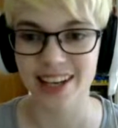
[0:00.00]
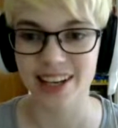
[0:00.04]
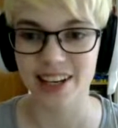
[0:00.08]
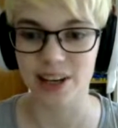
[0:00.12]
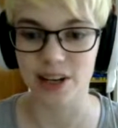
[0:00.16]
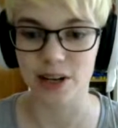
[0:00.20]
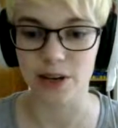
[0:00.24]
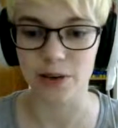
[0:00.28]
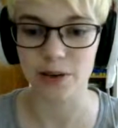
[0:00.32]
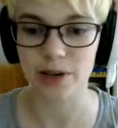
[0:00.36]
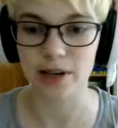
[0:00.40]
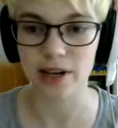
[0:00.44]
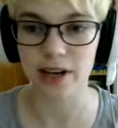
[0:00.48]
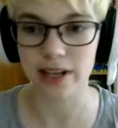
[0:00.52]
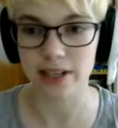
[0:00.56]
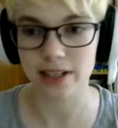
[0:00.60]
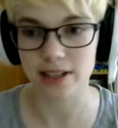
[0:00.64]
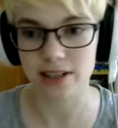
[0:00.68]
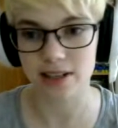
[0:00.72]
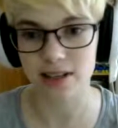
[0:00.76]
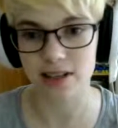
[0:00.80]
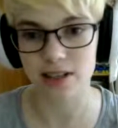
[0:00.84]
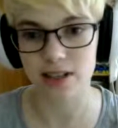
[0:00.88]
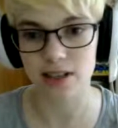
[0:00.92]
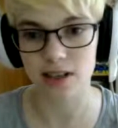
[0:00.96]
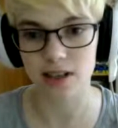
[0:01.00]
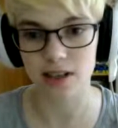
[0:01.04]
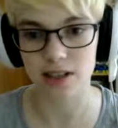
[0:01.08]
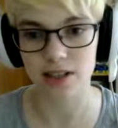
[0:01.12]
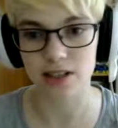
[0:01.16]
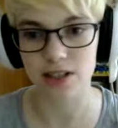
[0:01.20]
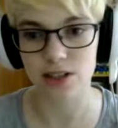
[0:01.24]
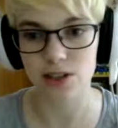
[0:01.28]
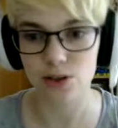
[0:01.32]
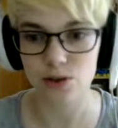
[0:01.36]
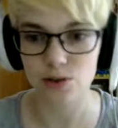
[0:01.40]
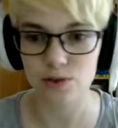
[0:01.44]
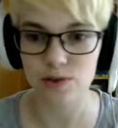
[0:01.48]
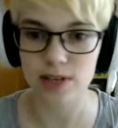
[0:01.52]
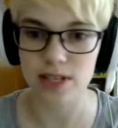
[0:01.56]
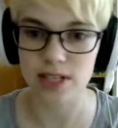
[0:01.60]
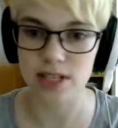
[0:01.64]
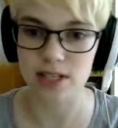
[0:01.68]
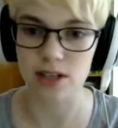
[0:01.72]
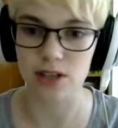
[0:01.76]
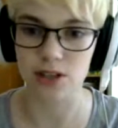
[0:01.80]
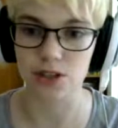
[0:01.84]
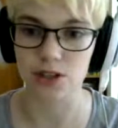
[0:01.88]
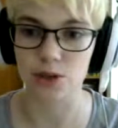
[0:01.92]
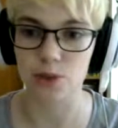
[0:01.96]
I would like to conduct new
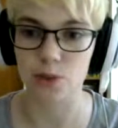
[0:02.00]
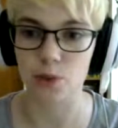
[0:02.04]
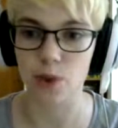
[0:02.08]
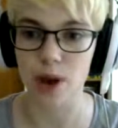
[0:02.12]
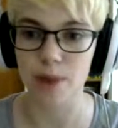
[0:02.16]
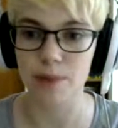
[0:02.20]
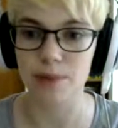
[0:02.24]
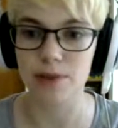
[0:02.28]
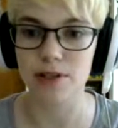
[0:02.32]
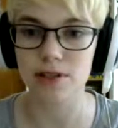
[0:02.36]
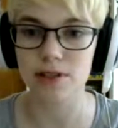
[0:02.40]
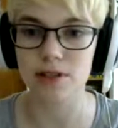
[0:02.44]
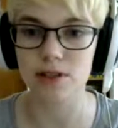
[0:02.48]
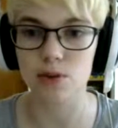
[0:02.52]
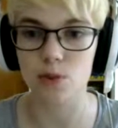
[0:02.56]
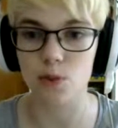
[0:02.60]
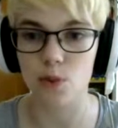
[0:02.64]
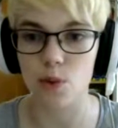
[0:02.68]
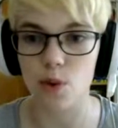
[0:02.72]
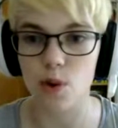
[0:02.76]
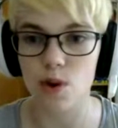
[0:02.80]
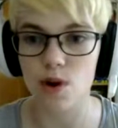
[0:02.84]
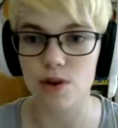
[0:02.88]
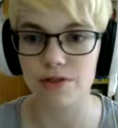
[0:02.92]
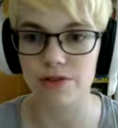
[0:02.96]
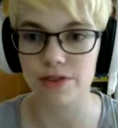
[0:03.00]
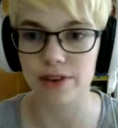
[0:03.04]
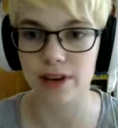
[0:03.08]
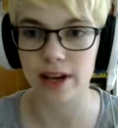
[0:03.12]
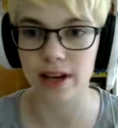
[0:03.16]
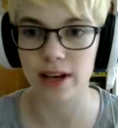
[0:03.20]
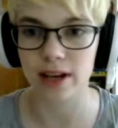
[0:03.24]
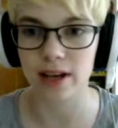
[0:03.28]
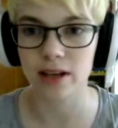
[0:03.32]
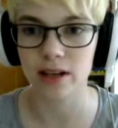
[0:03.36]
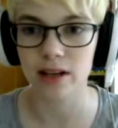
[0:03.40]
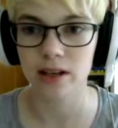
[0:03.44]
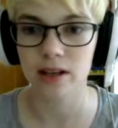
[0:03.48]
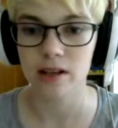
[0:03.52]
research on weapons and warfare.